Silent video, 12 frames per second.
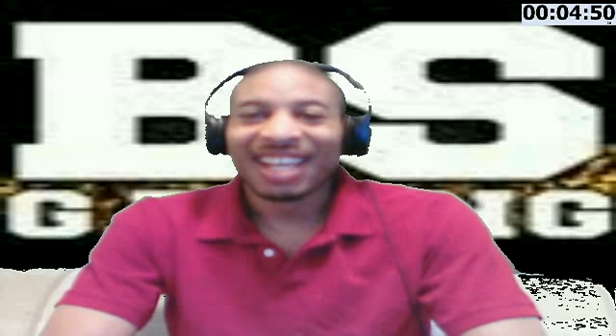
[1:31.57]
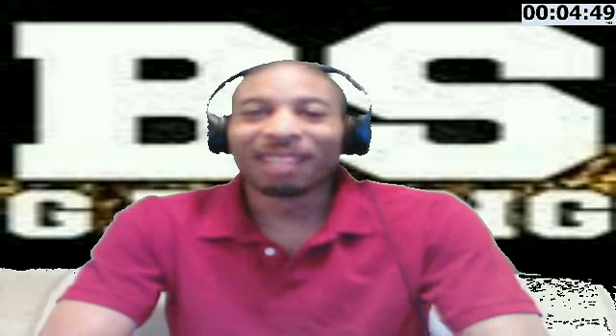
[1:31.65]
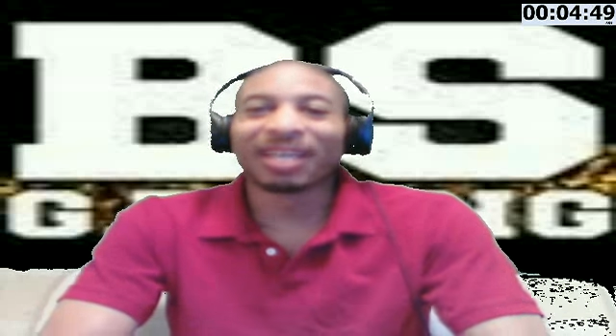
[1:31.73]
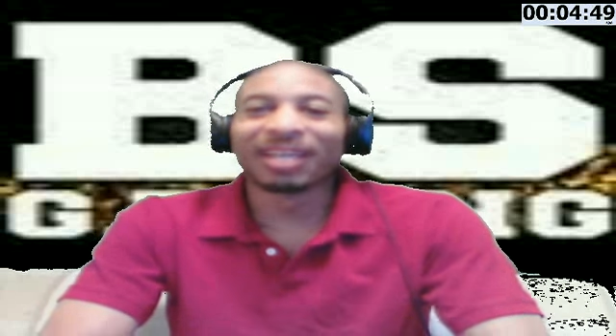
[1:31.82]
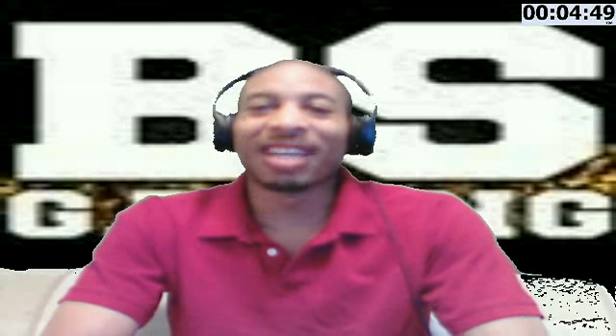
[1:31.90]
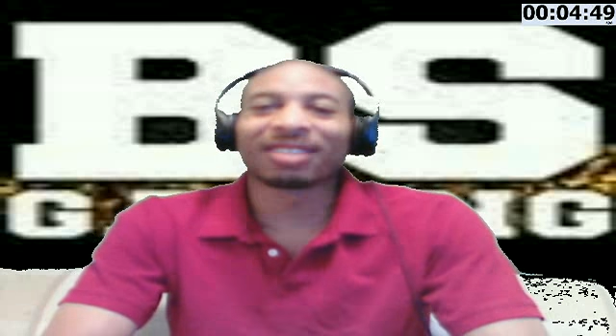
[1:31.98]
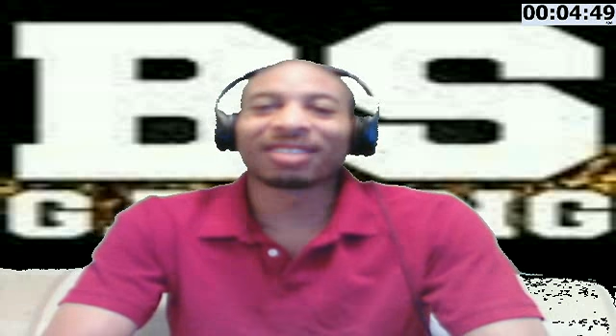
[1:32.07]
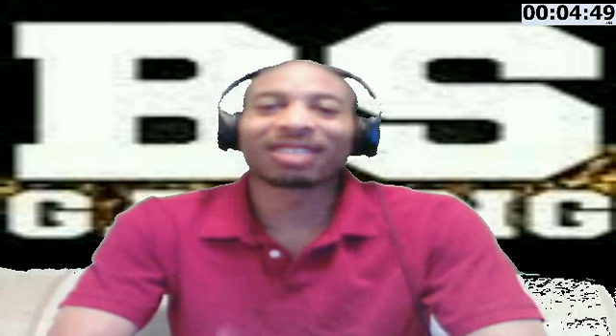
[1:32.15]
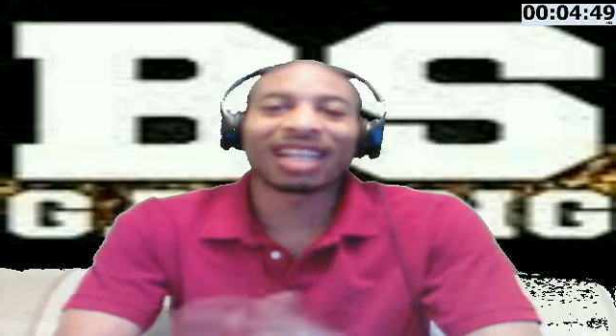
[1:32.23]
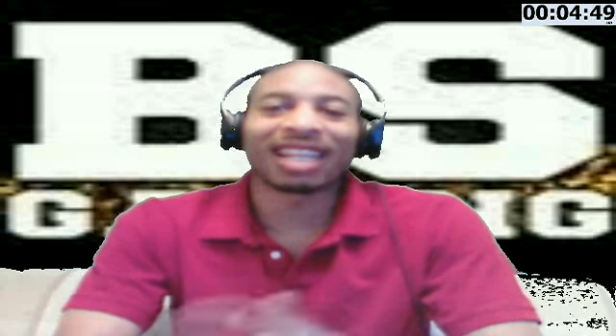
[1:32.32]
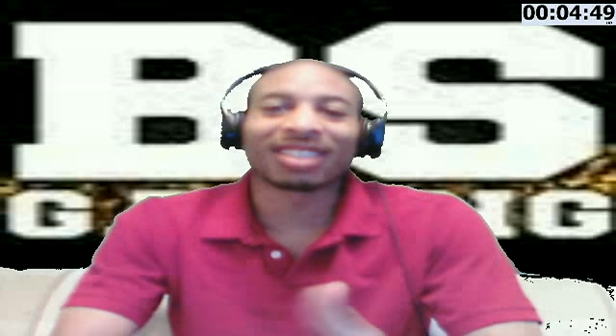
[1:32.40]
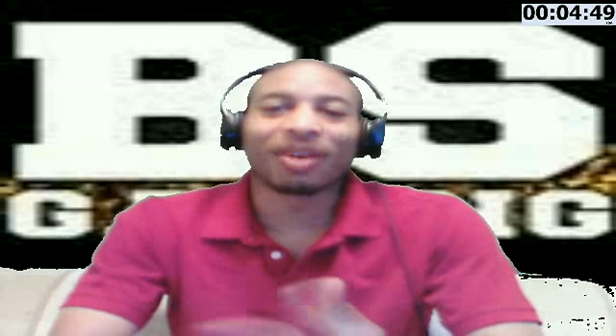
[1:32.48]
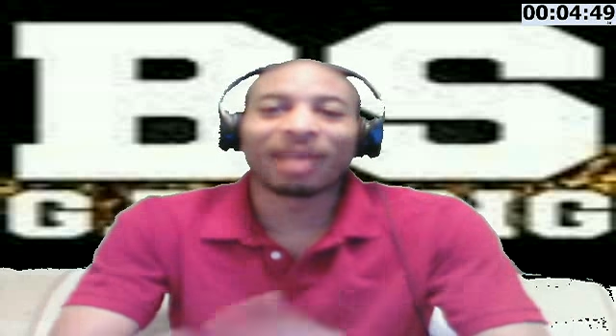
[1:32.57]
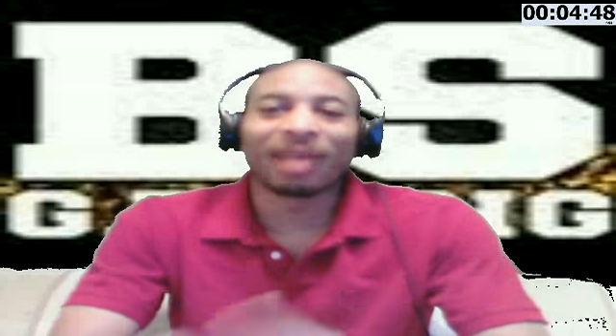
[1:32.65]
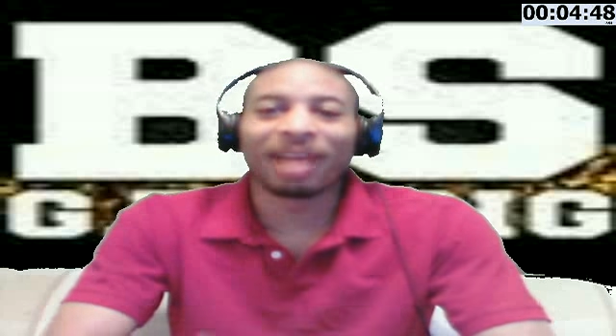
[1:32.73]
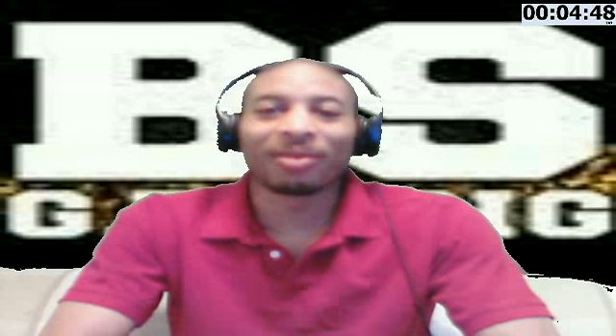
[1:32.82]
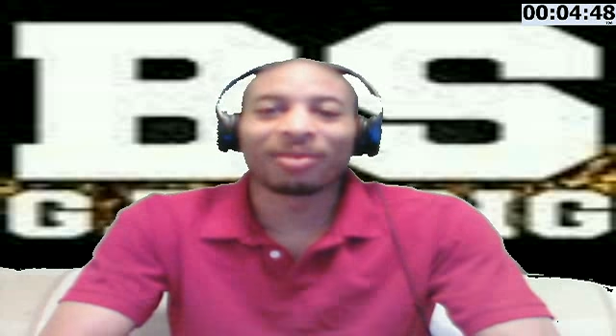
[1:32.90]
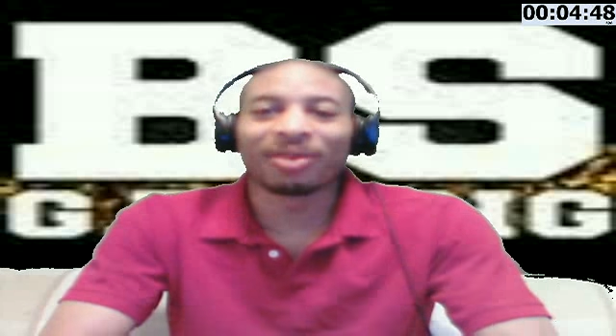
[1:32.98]
Let me give y'all some stats on
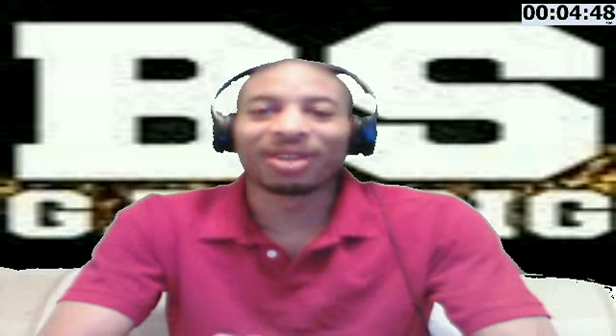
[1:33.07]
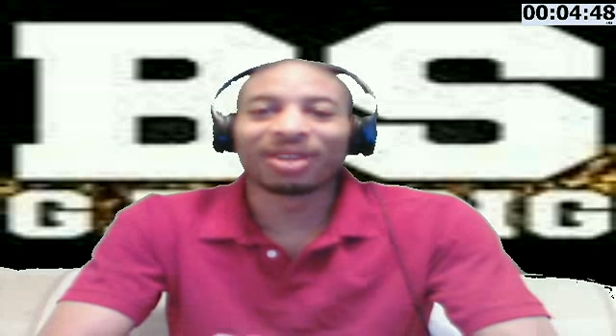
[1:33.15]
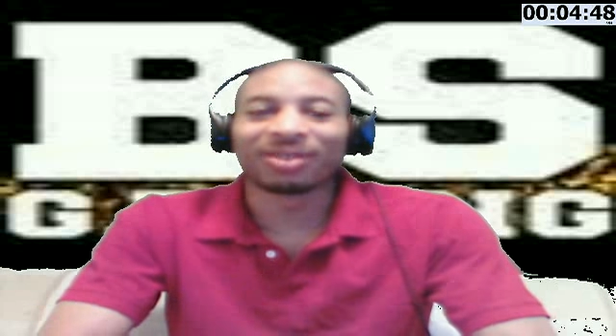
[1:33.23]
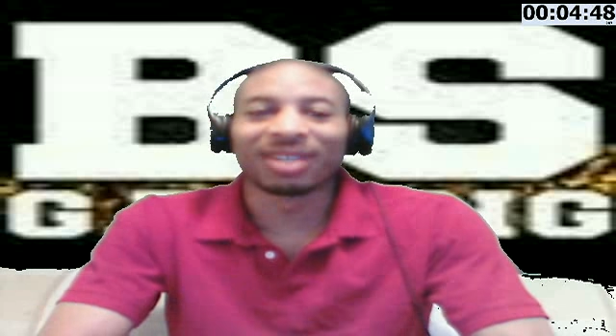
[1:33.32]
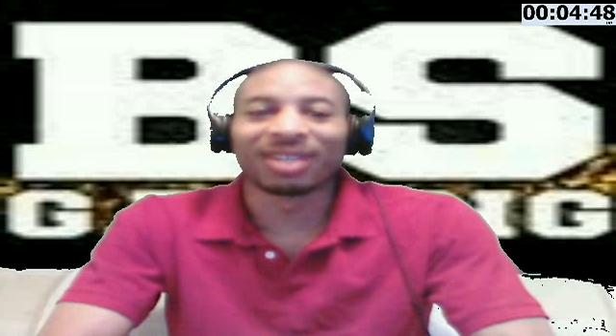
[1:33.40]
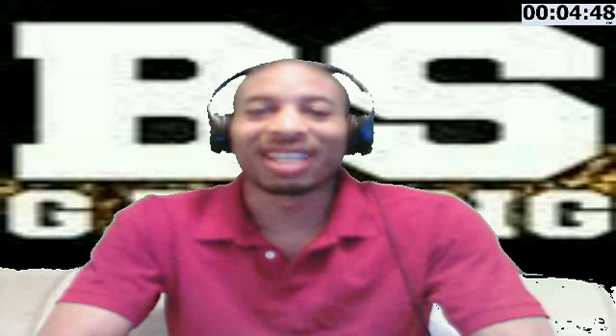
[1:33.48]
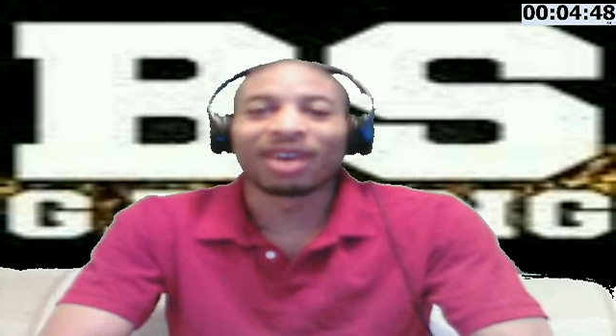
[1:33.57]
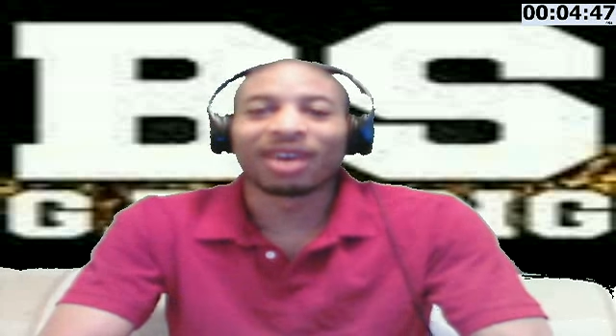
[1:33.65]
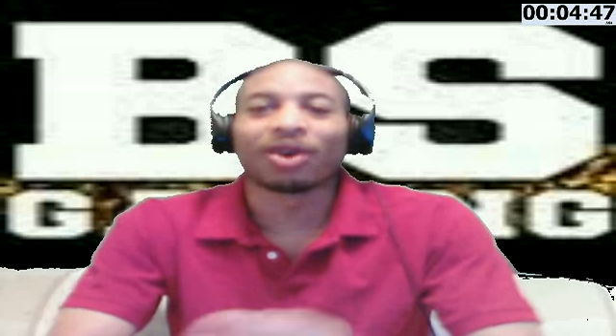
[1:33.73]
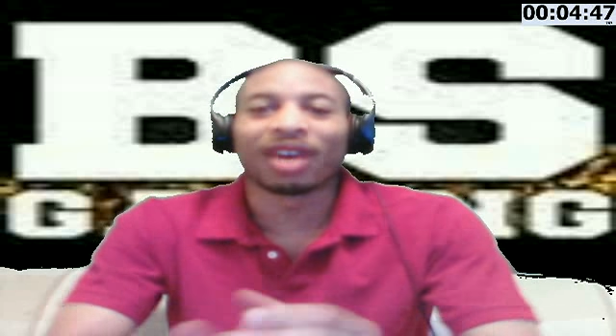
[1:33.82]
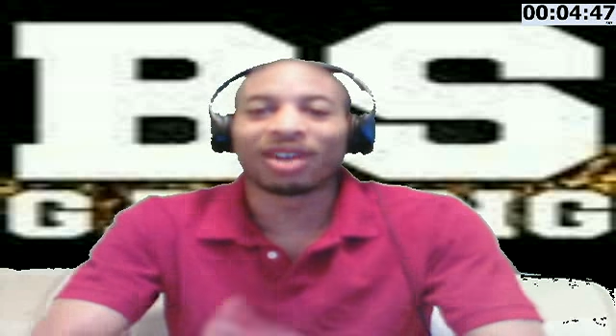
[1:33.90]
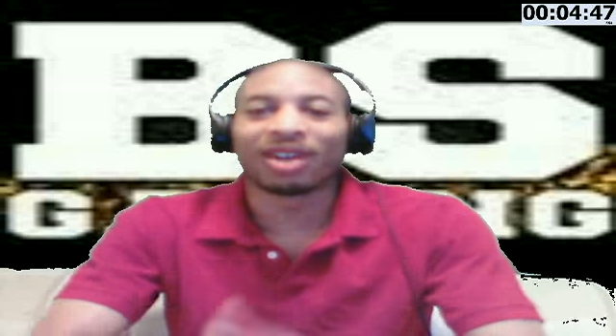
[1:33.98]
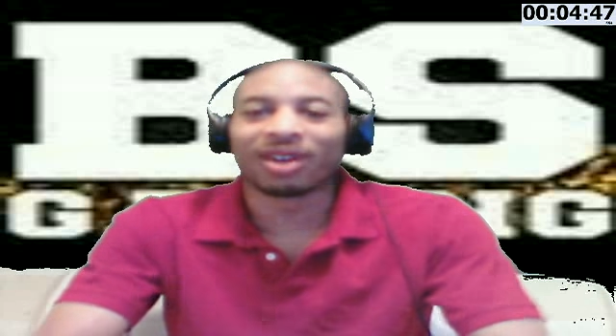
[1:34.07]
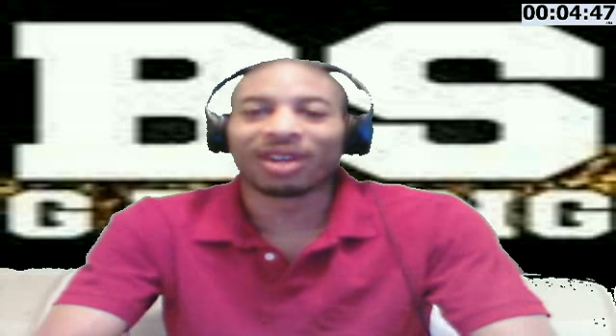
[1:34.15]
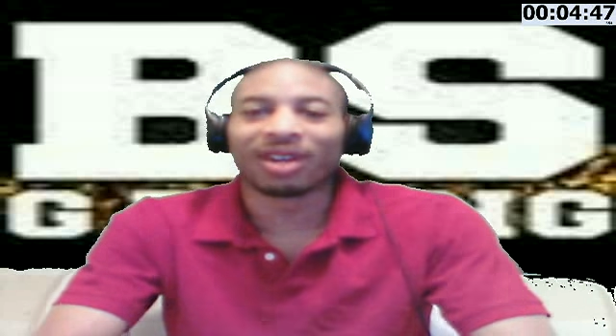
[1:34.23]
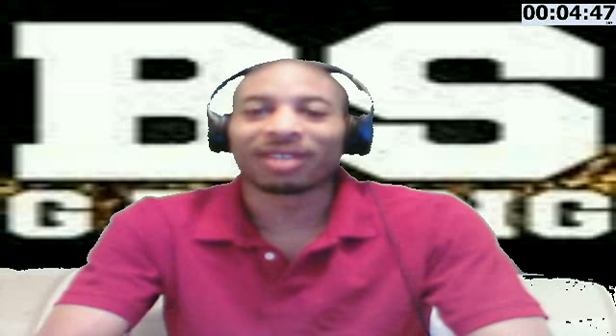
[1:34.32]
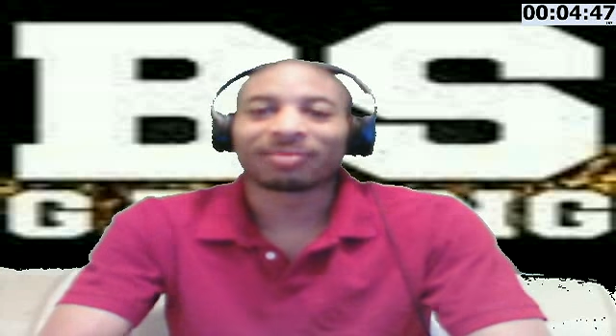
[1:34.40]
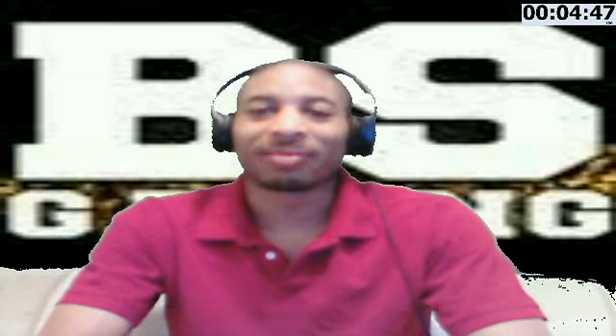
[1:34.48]
Miami real quick. Oh, go ahead.